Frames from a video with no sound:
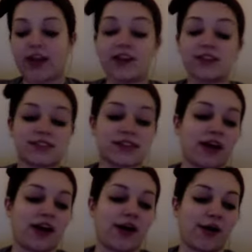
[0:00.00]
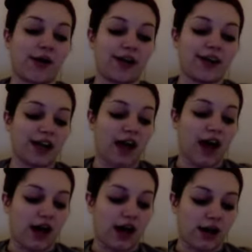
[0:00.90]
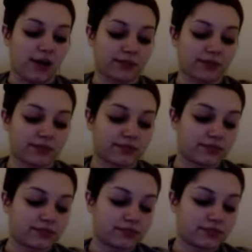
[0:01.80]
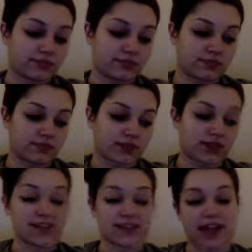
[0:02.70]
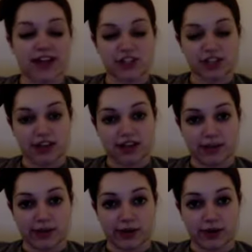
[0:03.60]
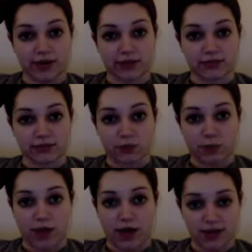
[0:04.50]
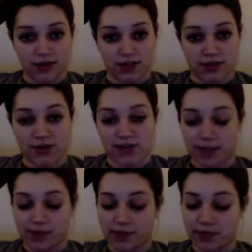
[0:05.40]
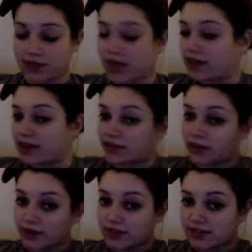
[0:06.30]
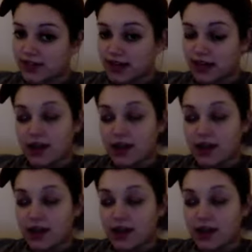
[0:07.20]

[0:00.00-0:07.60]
So, the lesson actually ended up going well, so I was happy about that, even though I was late.